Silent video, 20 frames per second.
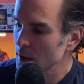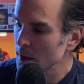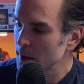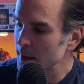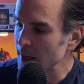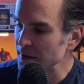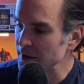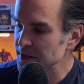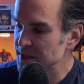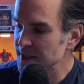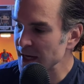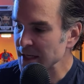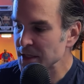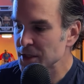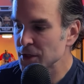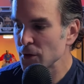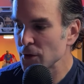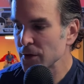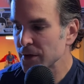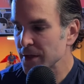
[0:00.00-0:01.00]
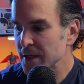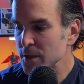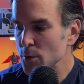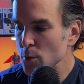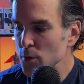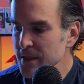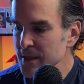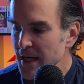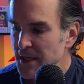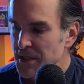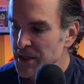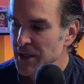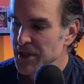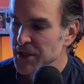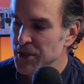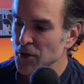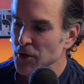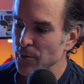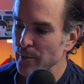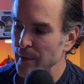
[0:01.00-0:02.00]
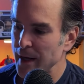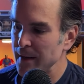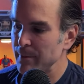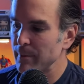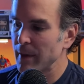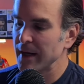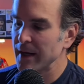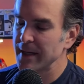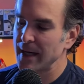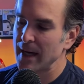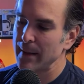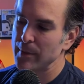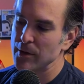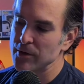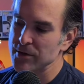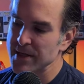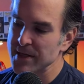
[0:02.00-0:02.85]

Now, this next suit, this was actually a suit made by Napier's.